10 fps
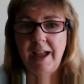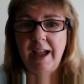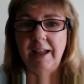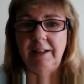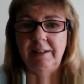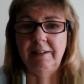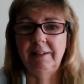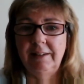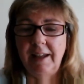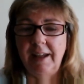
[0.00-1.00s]
and it
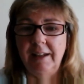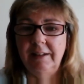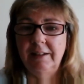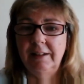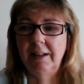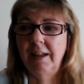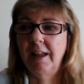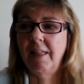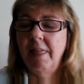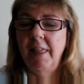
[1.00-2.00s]
said
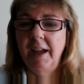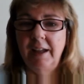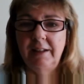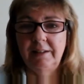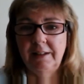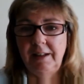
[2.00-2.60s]
that